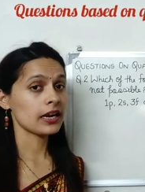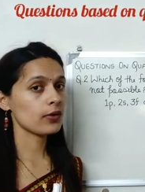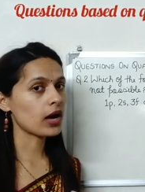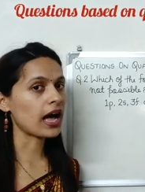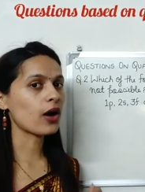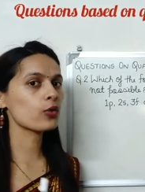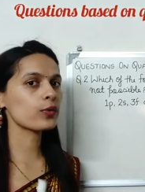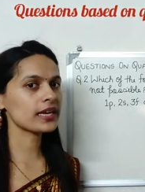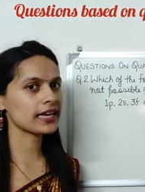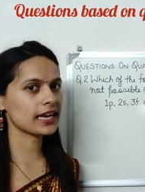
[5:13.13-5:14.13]
Now,
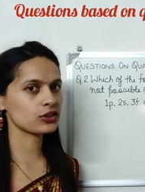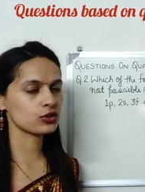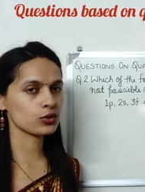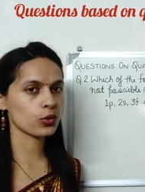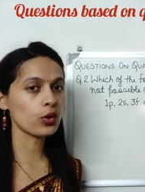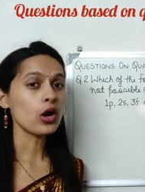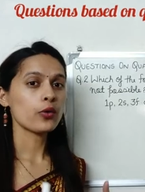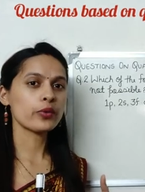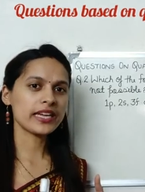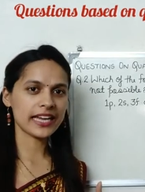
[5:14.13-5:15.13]
how we get to know?
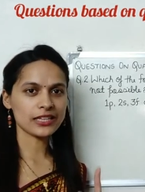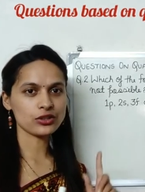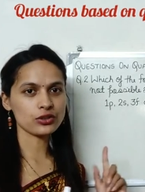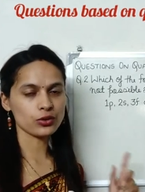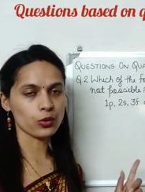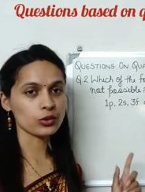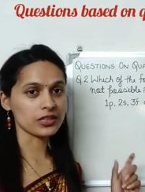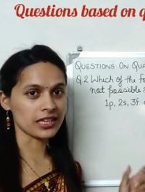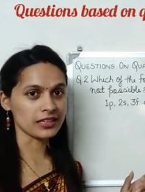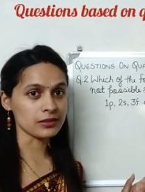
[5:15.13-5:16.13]
We get to know
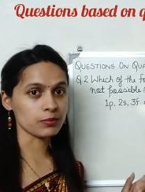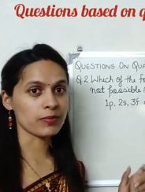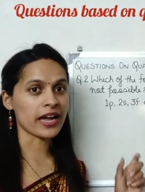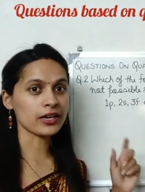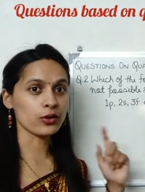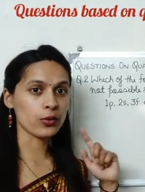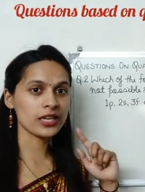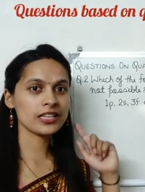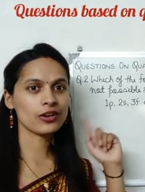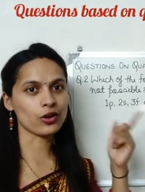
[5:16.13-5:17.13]
this by
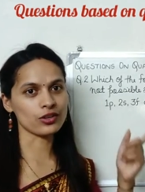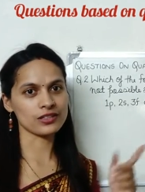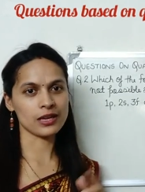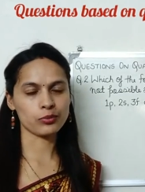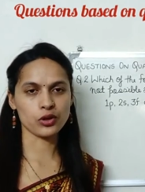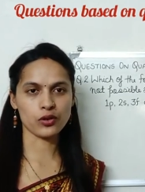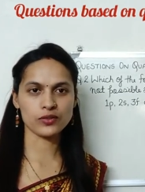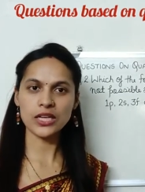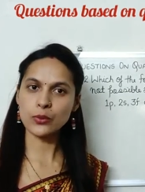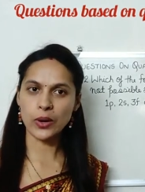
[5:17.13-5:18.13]
knowing the concept
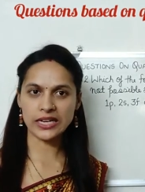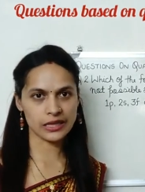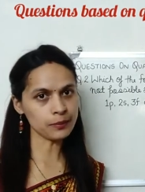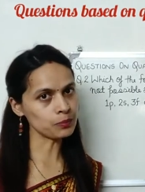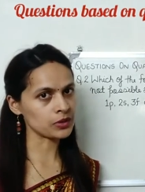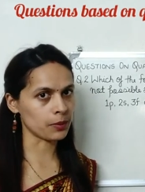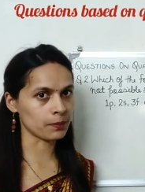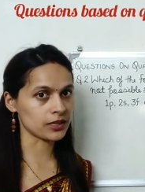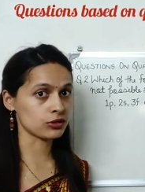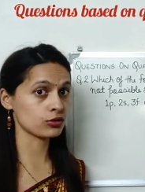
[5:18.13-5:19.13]
of the quantum
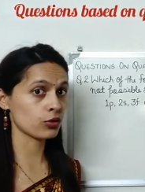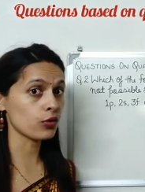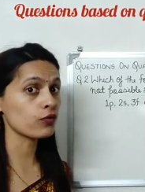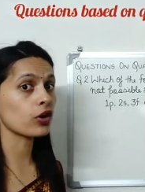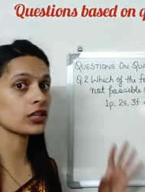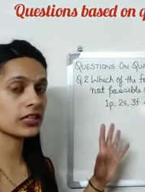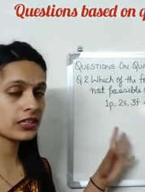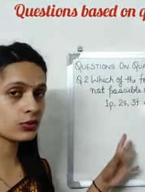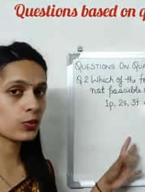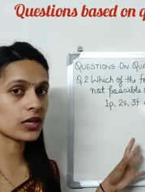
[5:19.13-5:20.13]
numbers. So, for
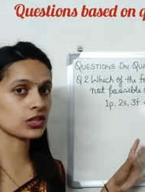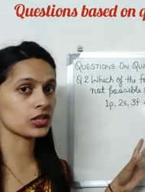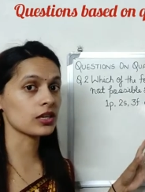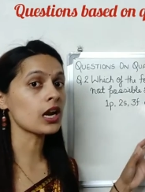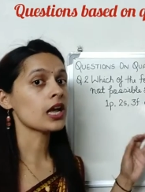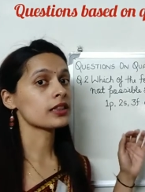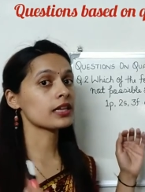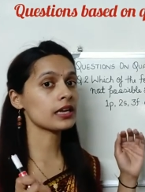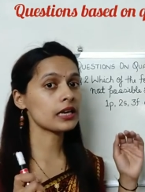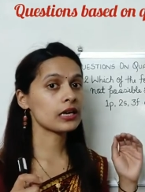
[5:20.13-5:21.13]
this question,
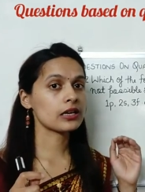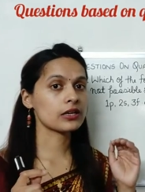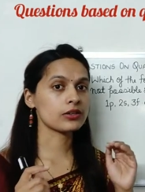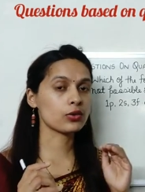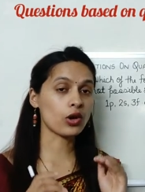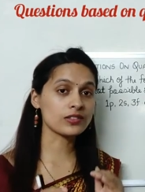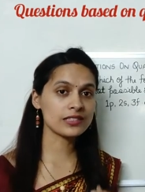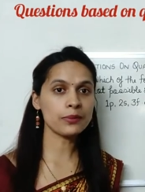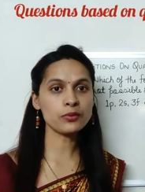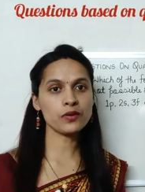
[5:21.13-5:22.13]
the
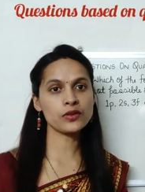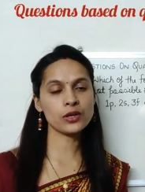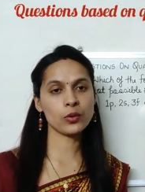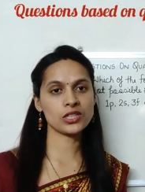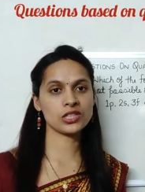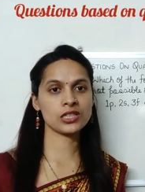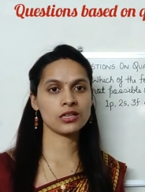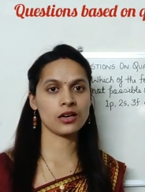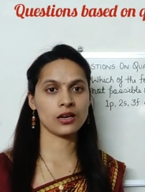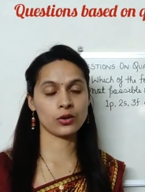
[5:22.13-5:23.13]
concept of the
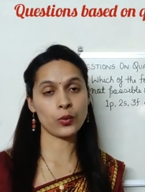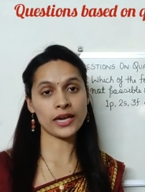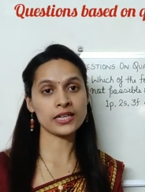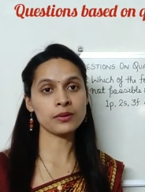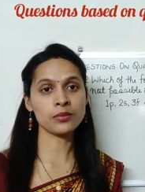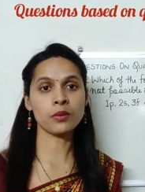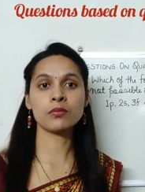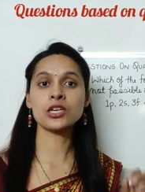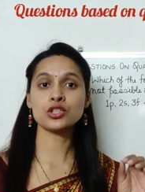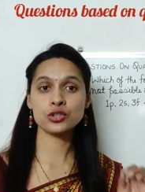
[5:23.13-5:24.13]
question quantum
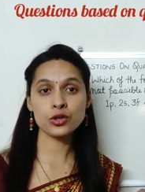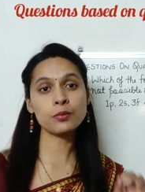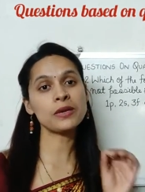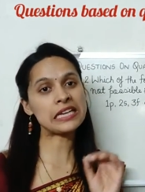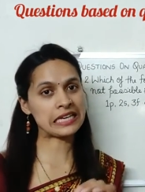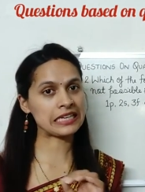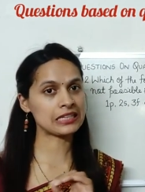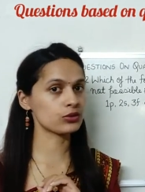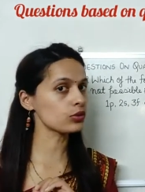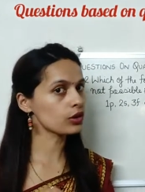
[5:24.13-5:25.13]
number should be
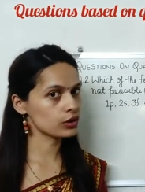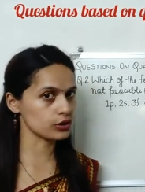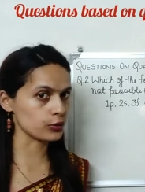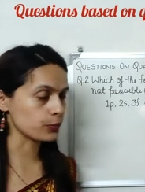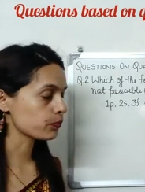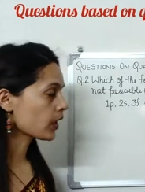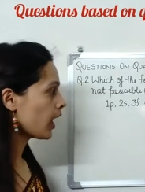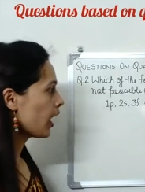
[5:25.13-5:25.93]
clear to you.